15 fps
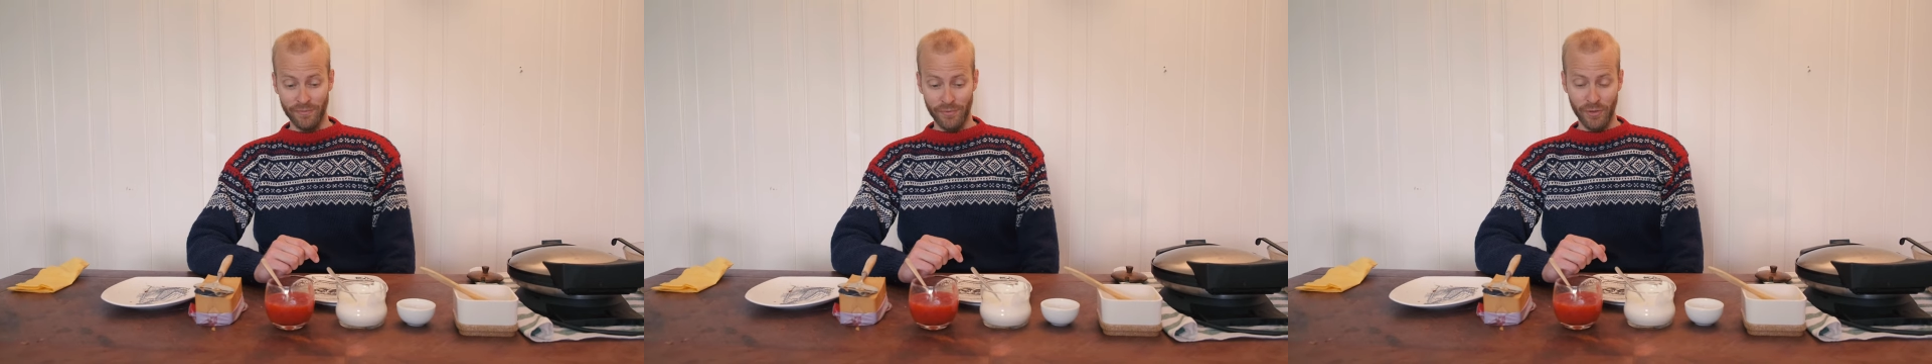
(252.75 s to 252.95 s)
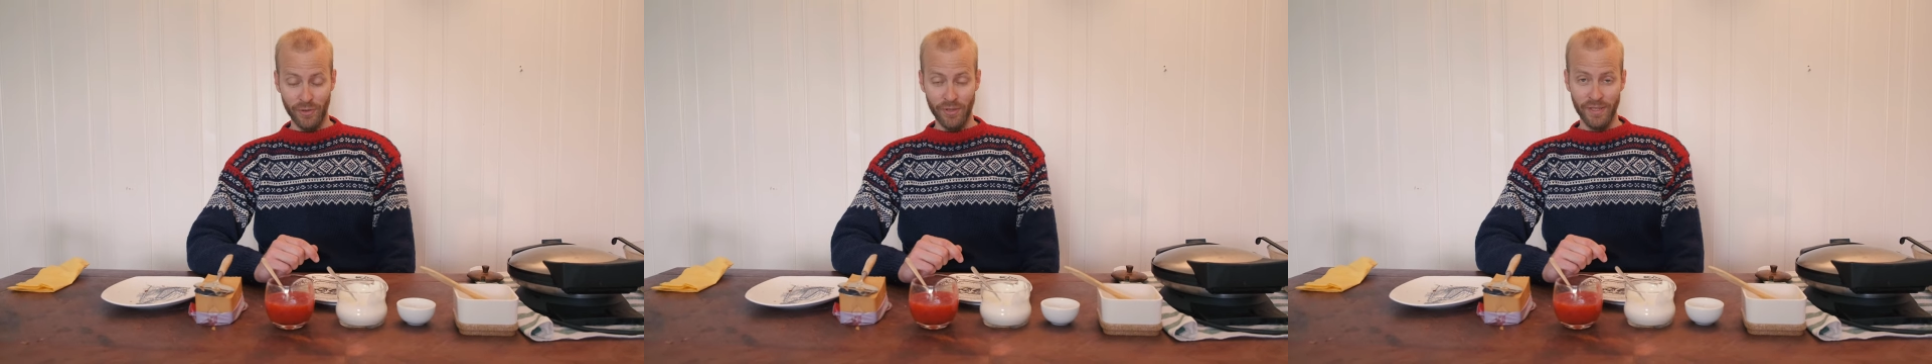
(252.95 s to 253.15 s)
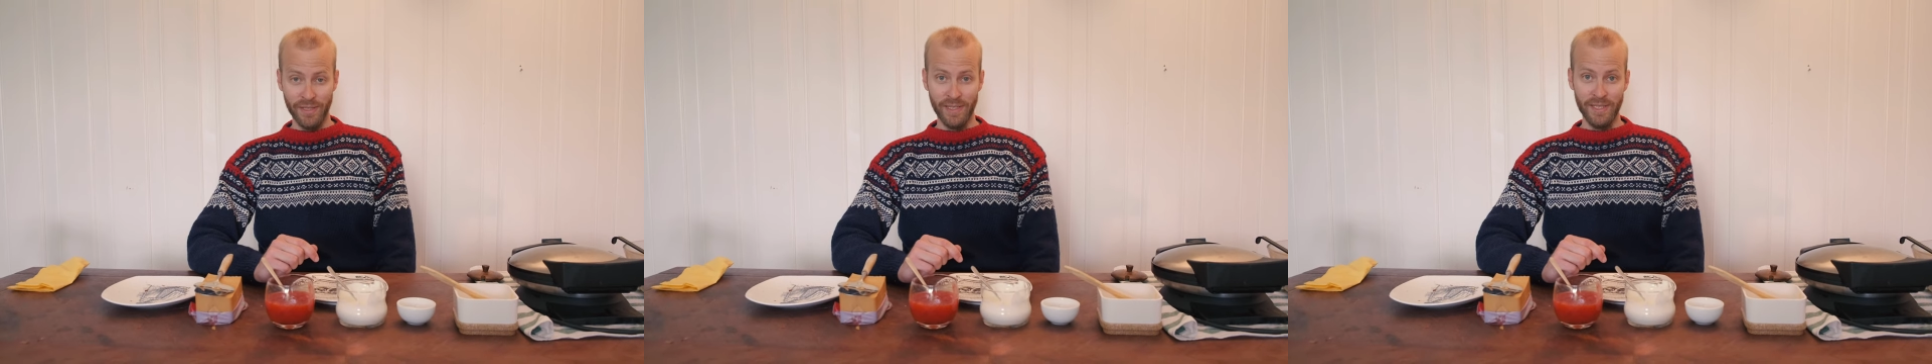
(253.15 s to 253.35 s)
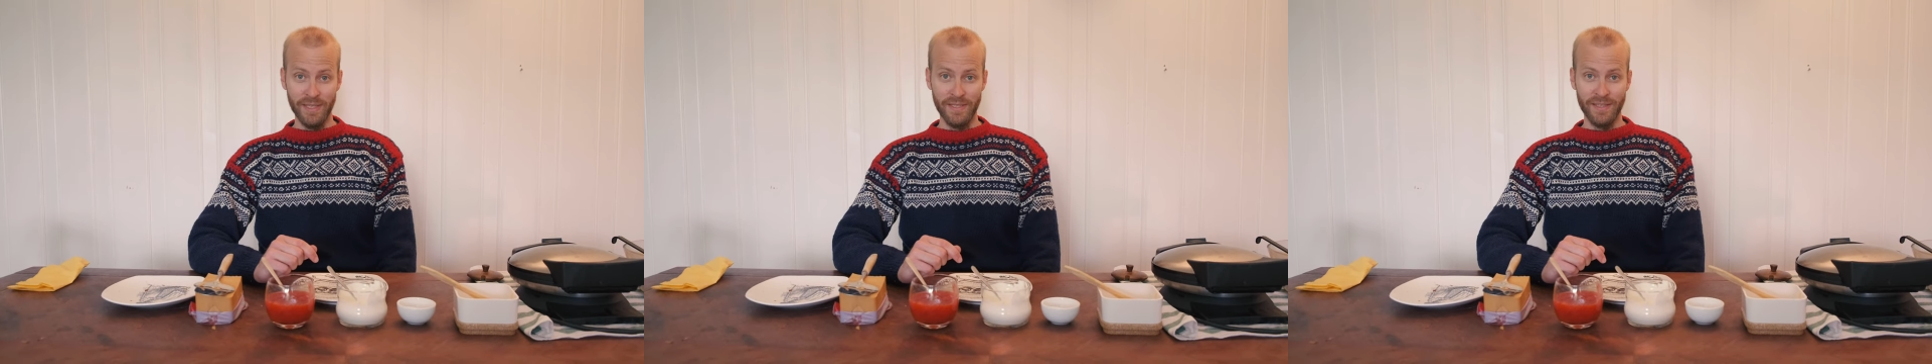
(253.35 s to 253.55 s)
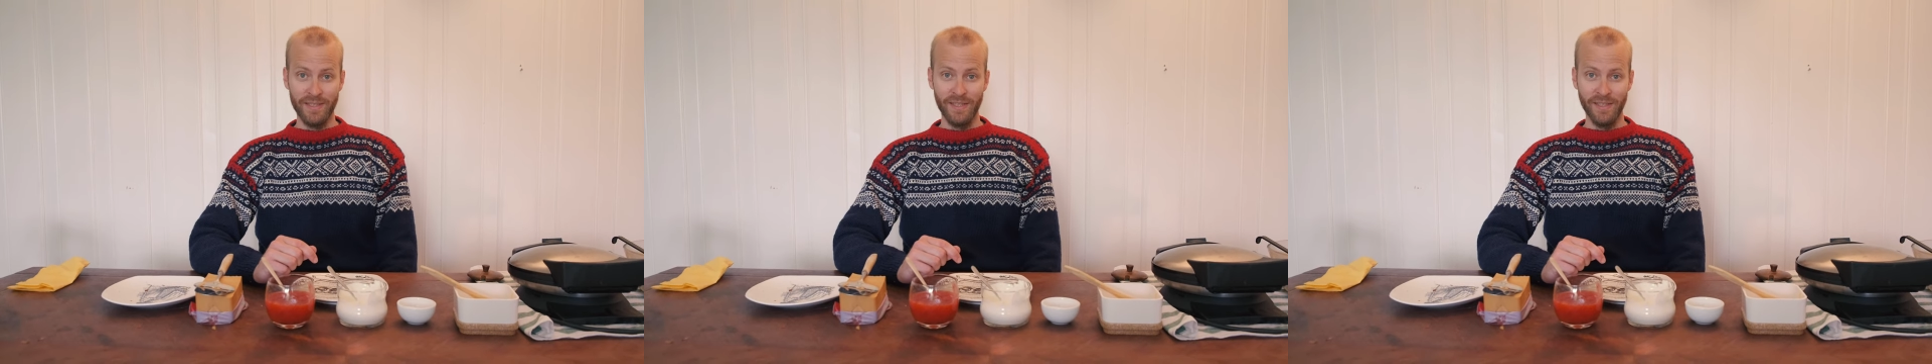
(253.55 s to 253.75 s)
for at
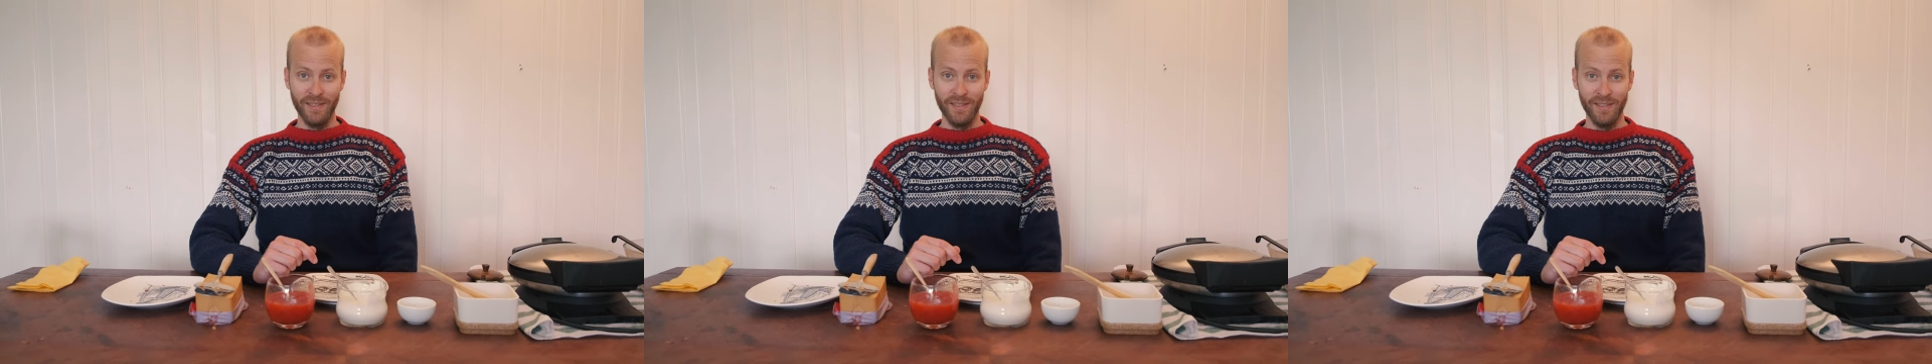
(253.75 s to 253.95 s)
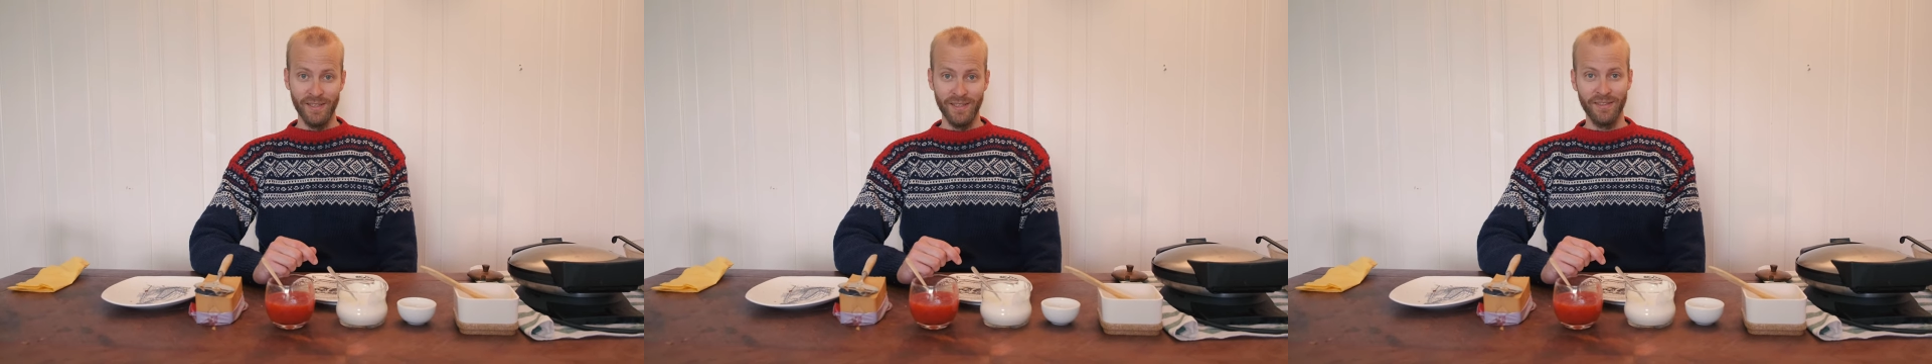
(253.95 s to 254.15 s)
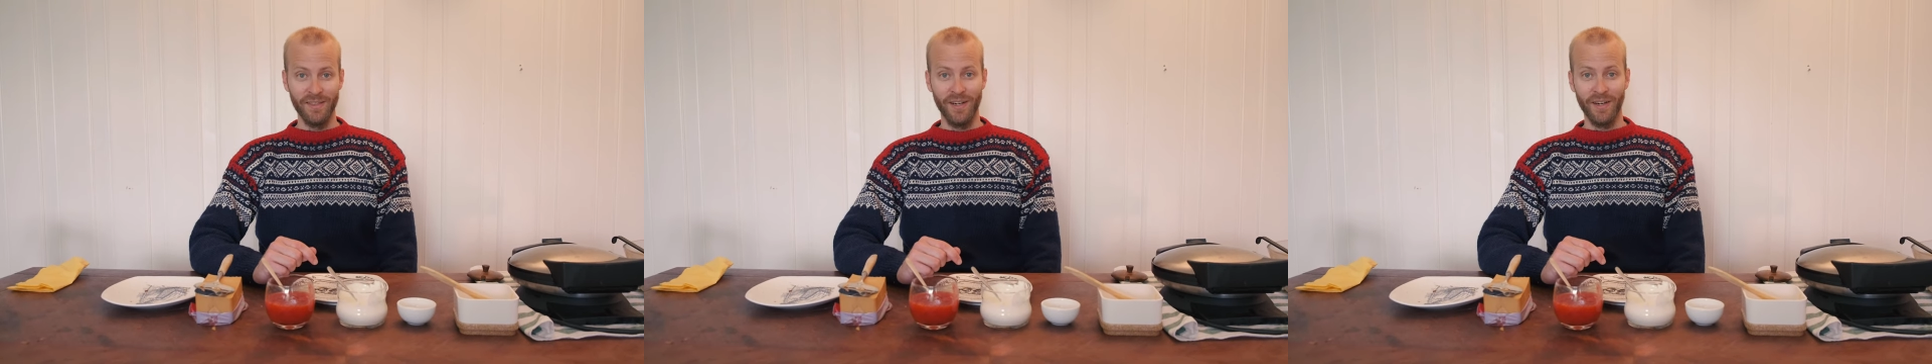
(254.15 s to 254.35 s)
least uh,